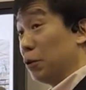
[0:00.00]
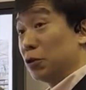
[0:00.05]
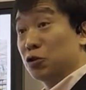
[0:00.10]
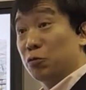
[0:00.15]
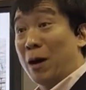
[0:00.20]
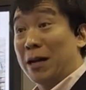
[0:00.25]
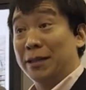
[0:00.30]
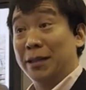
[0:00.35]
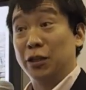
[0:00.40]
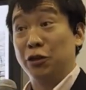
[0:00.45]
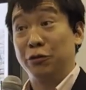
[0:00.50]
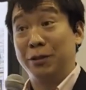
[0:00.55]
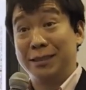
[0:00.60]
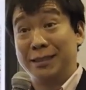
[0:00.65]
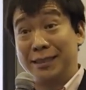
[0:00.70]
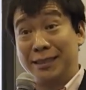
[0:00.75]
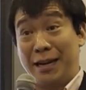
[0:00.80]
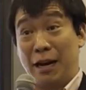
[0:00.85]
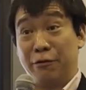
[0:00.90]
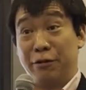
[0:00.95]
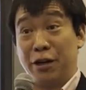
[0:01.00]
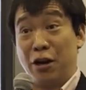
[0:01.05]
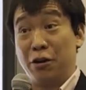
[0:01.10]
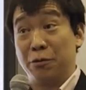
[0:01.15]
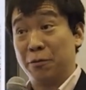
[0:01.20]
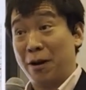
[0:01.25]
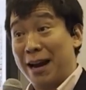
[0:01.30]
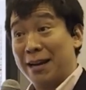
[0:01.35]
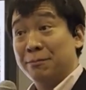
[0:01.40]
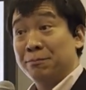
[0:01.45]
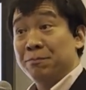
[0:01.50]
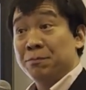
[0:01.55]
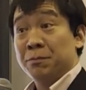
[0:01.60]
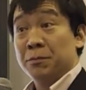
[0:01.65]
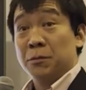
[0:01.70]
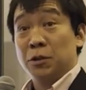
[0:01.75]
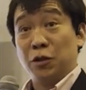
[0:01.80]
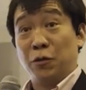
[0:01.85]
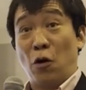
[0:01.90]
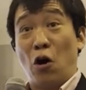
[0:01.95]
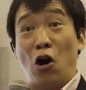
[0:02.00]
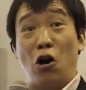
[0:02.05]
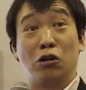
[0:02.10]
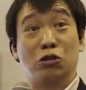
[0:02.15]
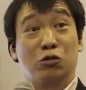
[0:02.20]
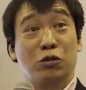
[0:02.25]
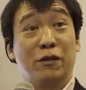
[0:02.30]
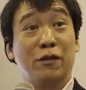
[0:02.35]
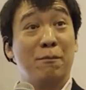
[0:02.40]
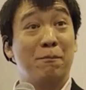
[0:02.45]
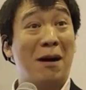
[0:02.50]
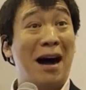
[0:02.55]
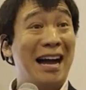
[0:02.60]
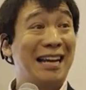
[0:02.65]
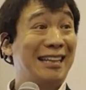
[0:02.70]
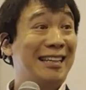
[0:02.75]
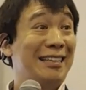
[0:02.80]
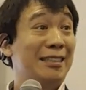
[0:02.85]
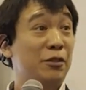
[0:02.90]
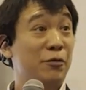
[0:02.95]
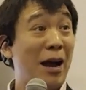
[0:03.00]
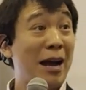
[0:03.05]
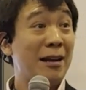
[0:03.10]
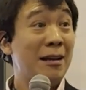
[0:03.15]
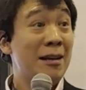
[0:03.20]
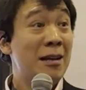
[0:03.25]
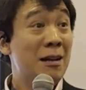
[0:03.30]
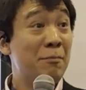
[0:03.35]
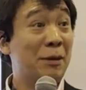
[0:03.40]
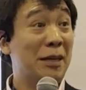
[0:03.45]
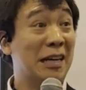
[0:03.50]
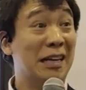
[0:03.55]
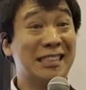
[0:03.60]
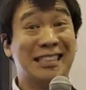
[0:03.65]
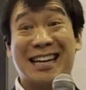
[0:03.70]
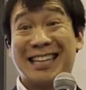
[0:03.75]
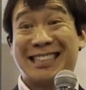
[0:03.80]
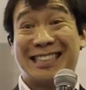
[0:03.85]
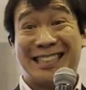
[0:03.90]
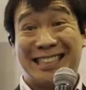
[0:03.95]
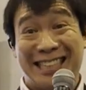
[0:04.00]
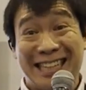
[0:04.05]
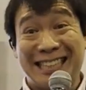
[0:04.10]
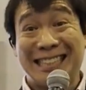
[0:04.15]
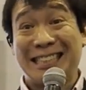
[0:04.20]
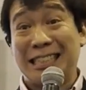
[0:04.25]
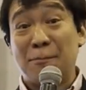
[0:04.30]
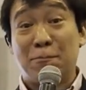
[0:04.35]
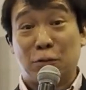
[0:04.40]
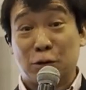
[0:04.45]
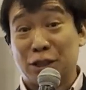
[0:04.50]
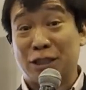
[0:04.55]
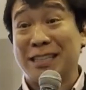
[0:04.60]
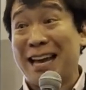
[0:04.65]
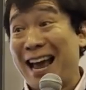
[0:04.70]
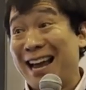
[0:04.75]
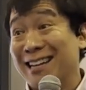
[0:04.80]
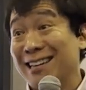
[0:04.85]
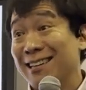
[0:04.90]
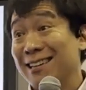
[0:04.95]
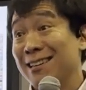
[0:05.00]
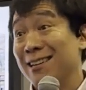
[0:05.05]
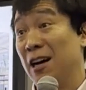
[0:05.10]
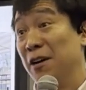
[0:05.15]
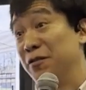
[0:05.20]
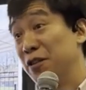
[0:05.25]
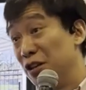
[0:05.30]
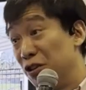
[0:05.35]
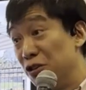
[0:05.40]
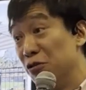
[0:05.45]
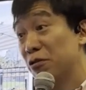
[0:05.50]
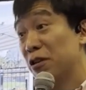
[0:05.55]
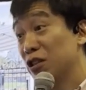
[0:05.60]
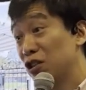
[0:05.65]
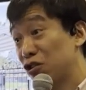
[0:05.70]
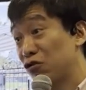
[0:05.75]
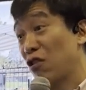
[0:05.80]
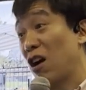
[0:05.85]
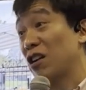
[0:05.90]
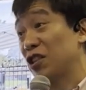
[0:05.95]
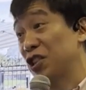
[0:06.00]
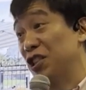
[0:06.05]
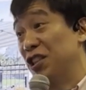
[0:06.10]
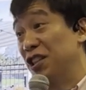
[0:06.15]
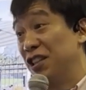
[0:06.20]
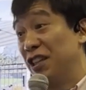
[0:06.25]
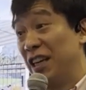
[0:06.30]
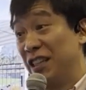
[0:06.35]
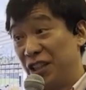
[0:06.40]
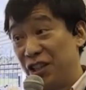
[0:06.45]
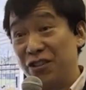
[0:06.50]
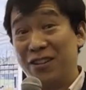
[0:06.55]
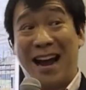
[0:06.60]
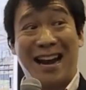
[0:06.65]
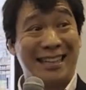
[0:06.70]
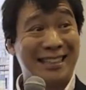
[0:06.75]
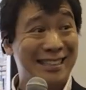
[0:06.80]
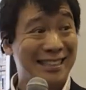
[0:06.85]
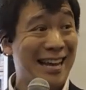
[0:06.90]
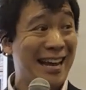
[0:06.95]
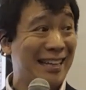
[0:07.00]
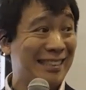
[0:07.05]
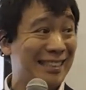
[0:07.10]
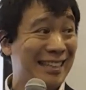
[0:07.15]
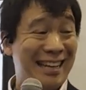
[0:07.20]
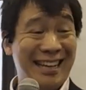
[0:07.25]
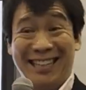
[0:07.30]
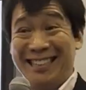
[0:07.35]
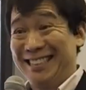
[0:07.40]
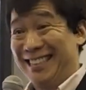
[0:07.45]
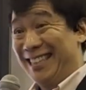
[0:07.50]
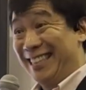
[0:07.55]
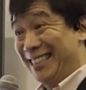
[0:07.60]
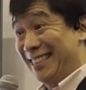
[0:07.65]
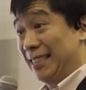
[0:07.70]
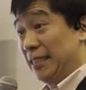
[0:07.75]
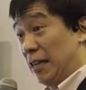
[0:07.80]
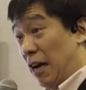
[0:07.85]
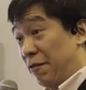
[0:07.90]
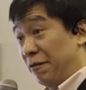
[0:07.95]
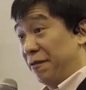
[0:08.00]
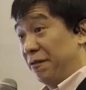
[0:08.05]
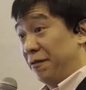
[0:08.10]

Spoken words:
dwelling unit scenario, right? You've all driven by these, right? Because 60% of the new construction in the United States is this stuff,